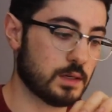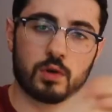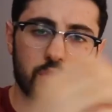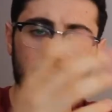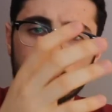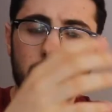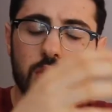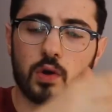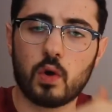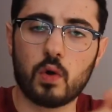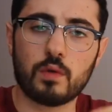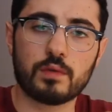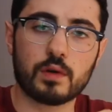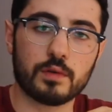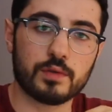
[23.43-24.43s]
We're also going to go
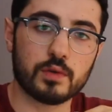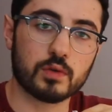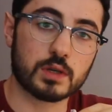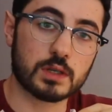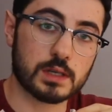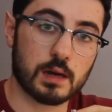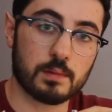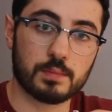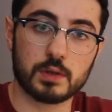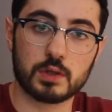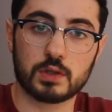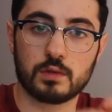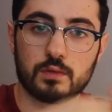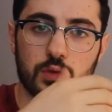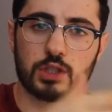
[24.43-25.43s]
over a few
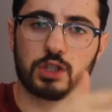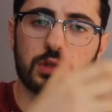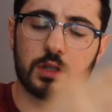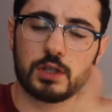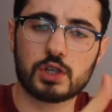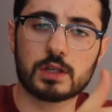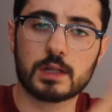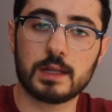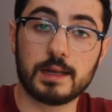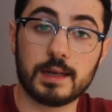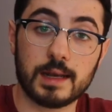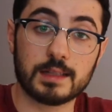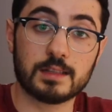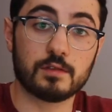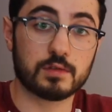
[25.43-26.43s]
examples of what digitally
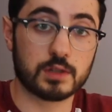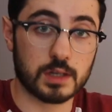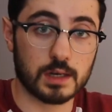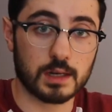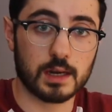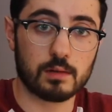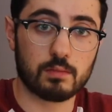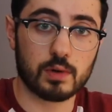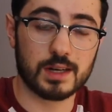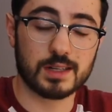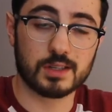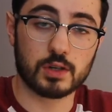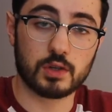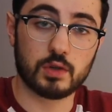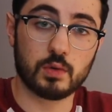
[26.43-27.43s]
native skincare
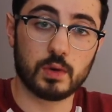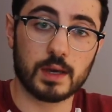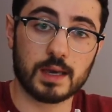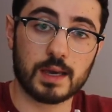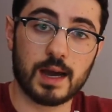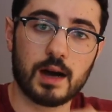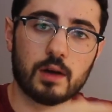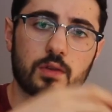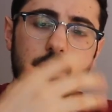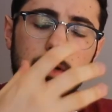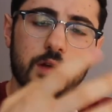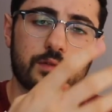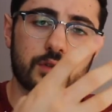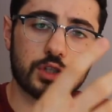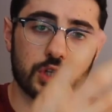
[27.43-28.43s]
brands are doing, how they're
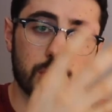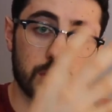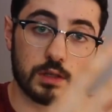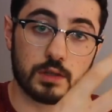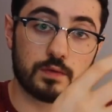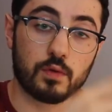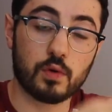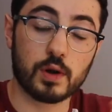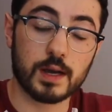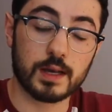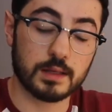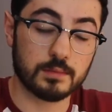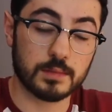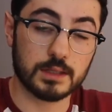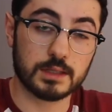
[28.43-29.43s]
leveraging these 4
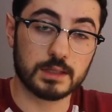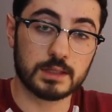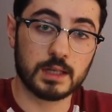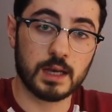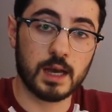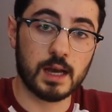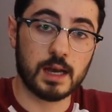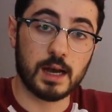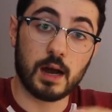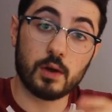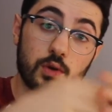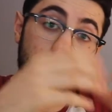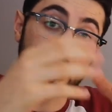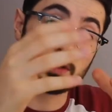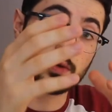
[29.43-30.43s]
elements, how
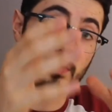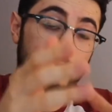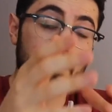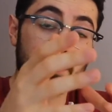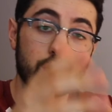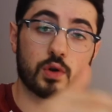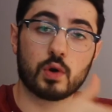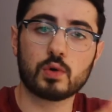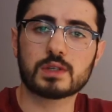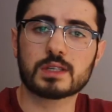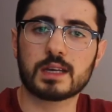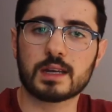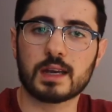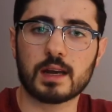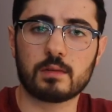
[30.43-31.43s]
you can do it for your own
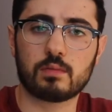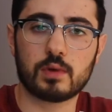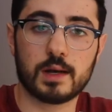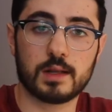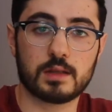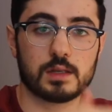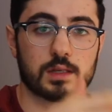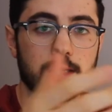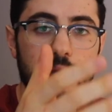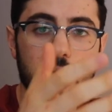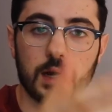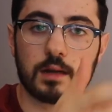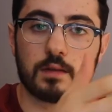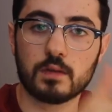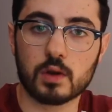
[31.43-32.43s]
skincare brand to stay
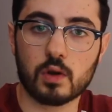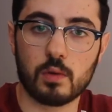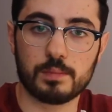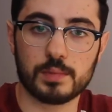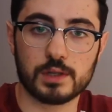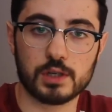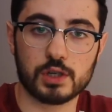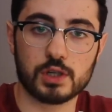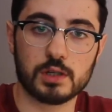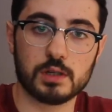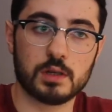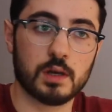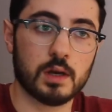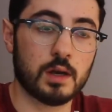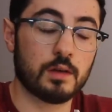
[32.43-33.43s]
ahead of the
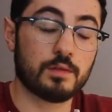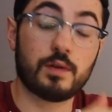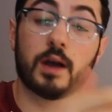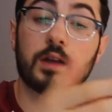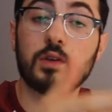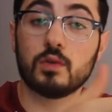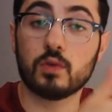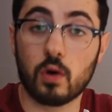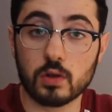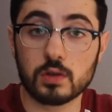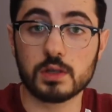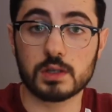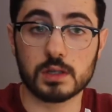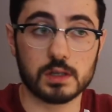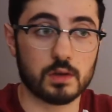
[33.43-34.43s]
competition, find new
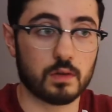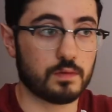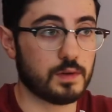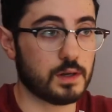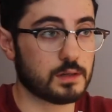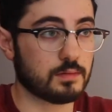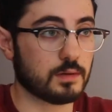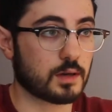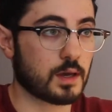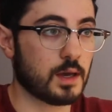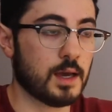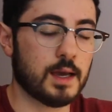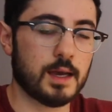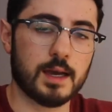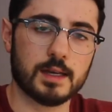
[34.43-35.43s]
audiences on Facebook,
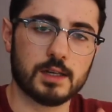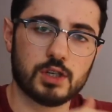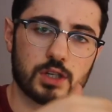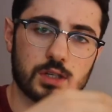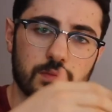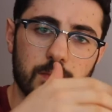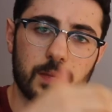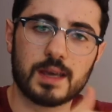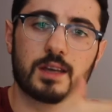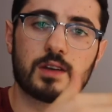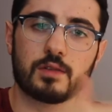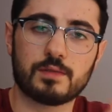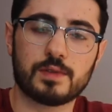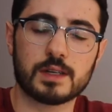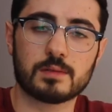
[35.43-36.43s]
and just make
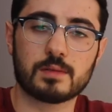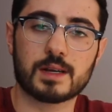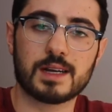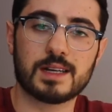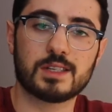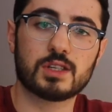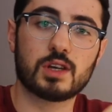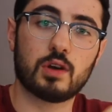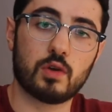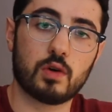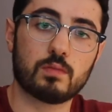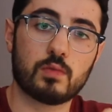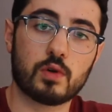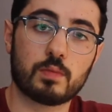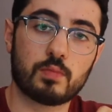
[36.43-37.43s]
your Facebook ads a
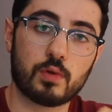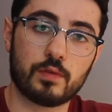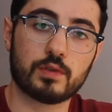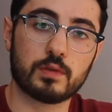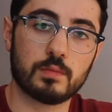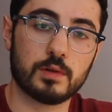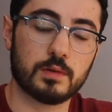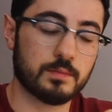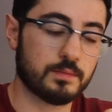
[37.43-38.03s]
lot more profitable.